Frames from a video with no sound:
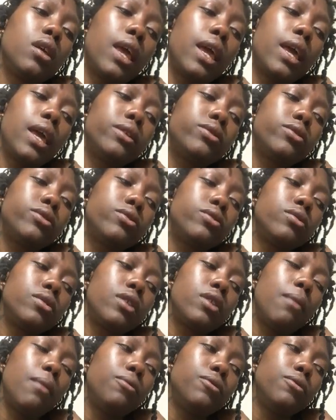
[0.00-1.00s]
Cancer
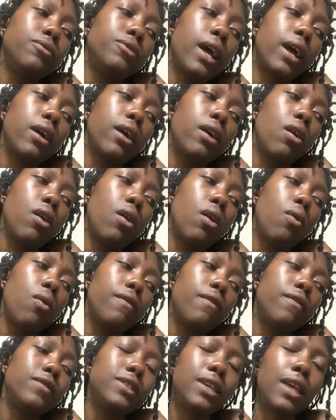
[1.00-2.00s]
couples that I could go
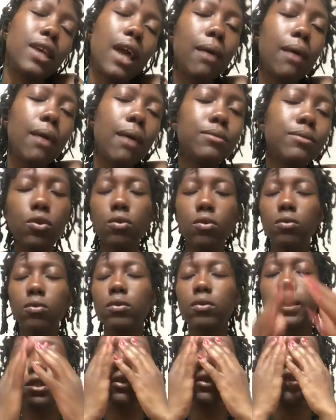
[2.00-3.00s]
off of. See, I'm so
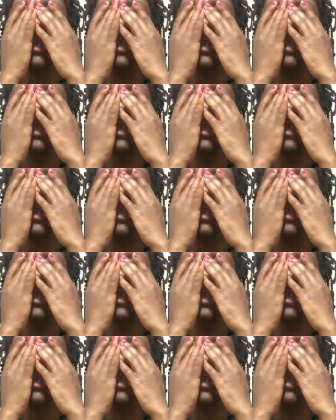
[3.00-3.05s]
into